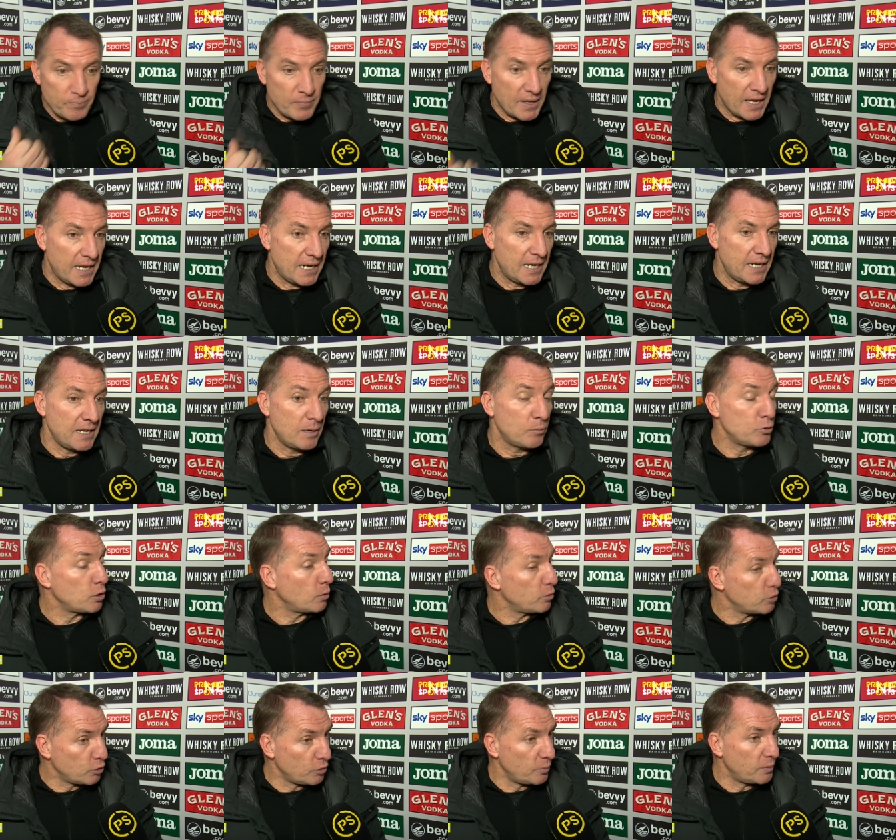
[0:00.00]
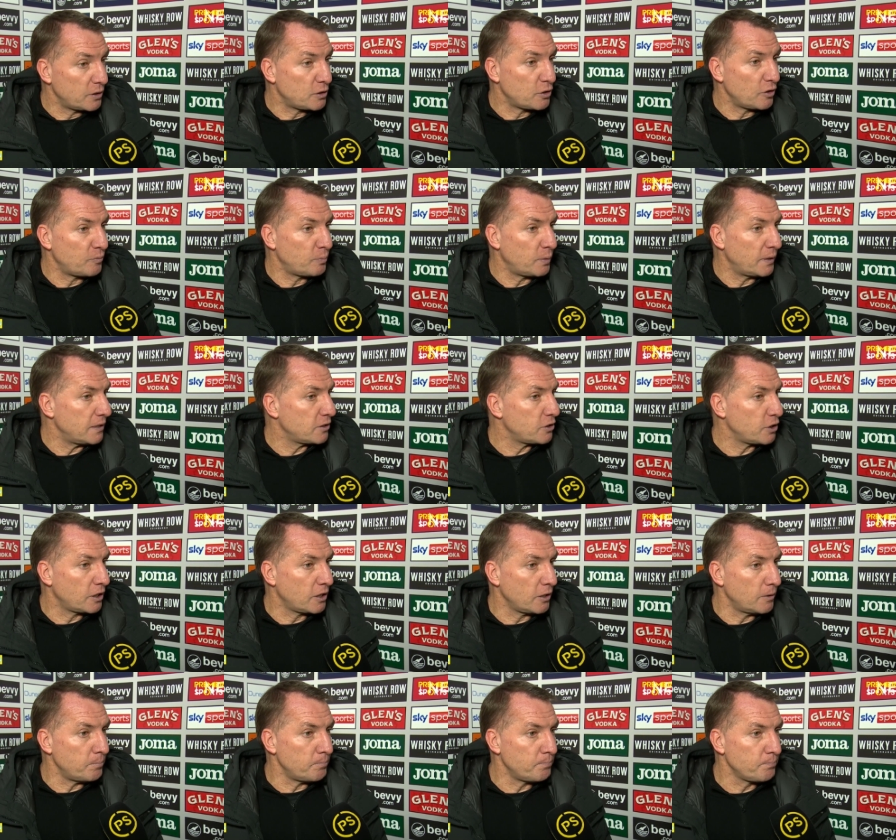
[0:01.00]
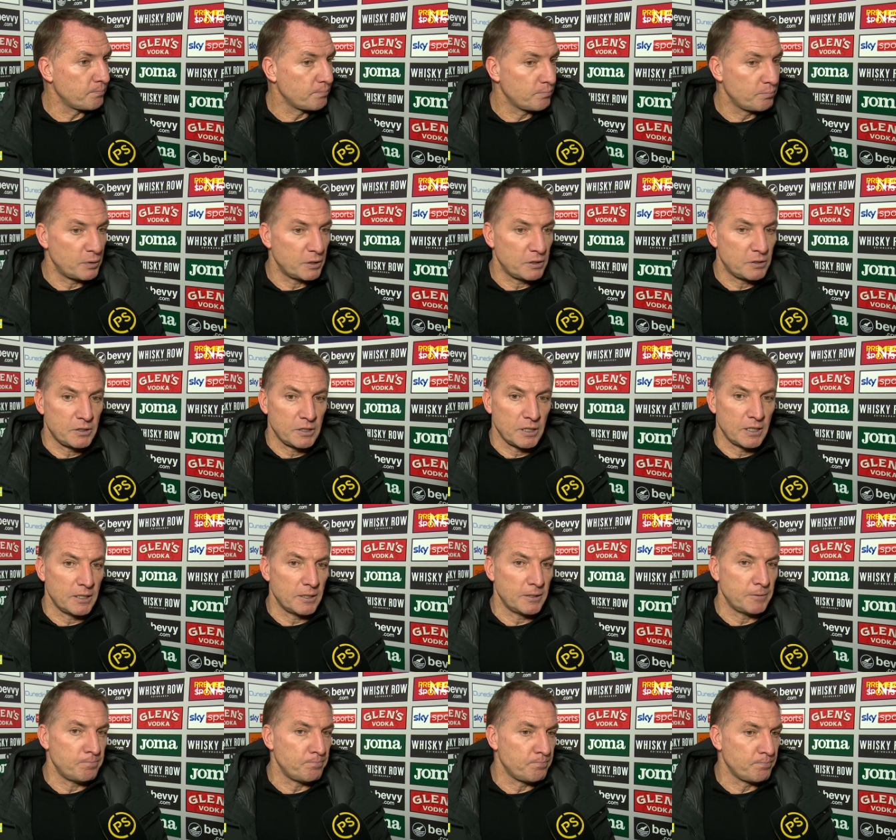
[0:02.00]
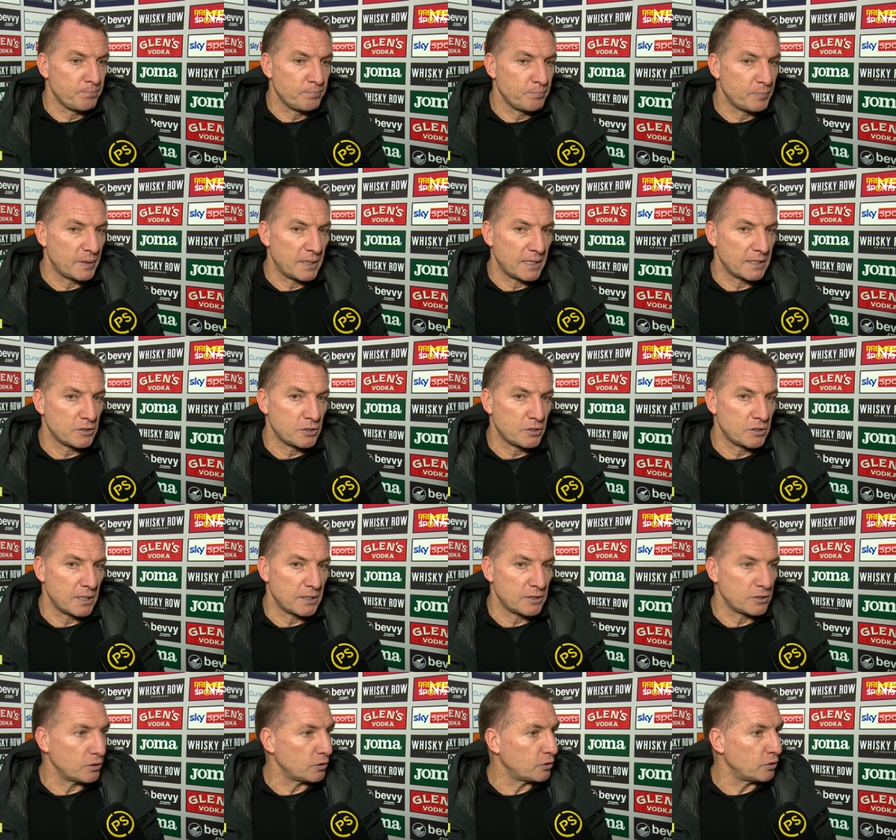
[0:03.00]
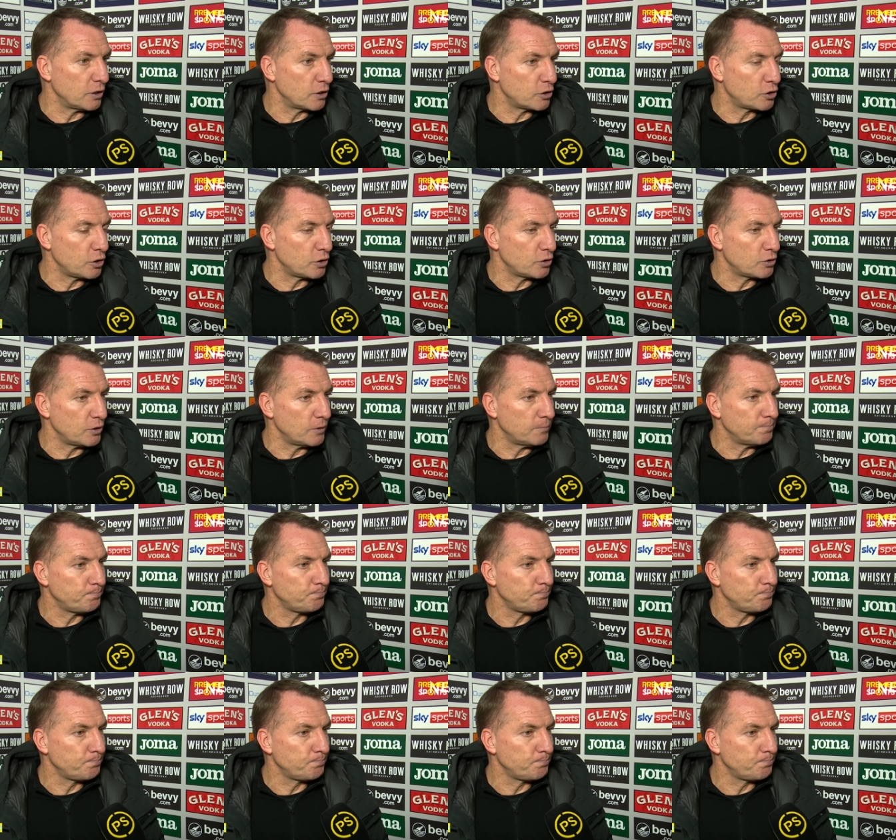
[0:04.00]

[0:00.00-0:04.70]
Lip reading: It was always going to be a tough place to come, but that's not an excuse, no.